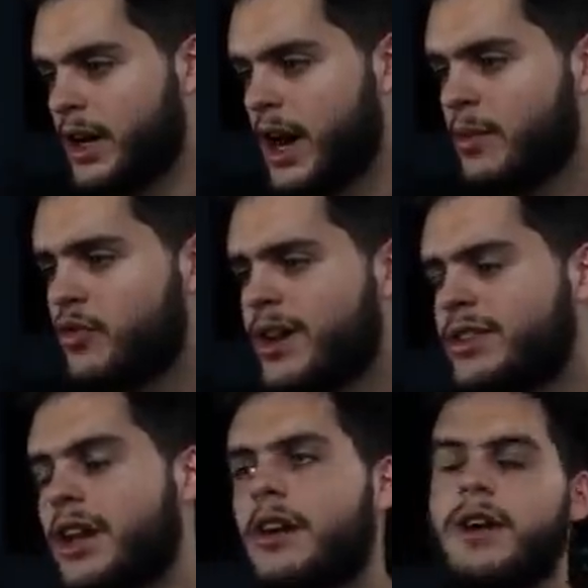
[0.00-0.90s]
I'm right
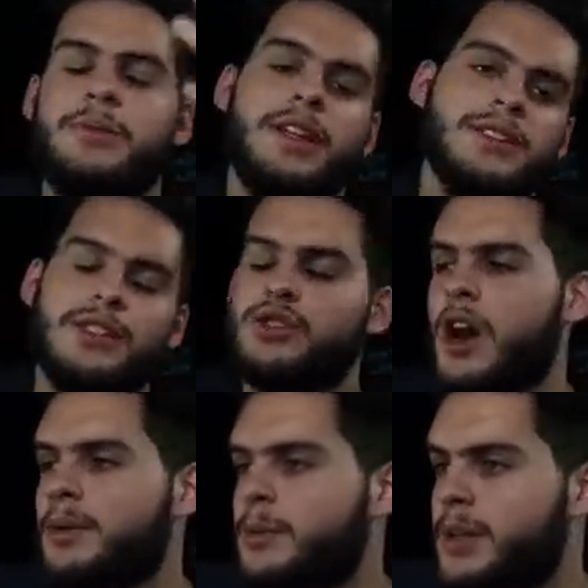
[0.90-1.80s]
there. I mean, at least he
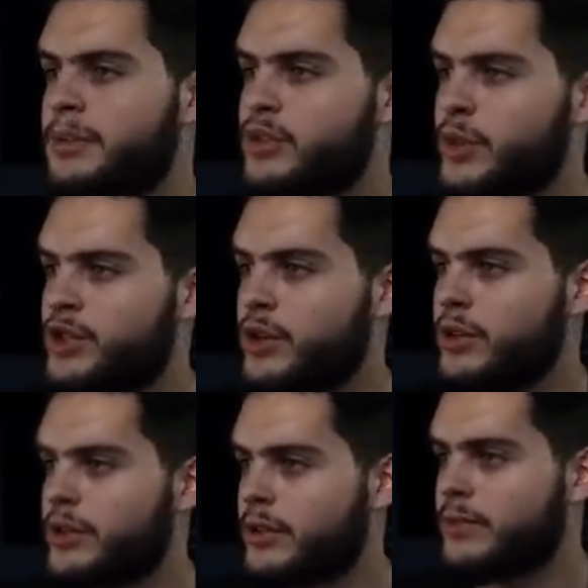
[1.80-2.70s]
dropped it, but let me switch
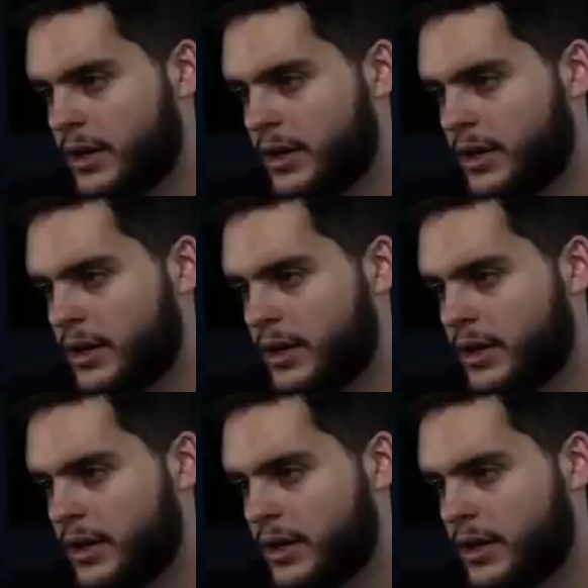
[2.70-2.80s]
earlier.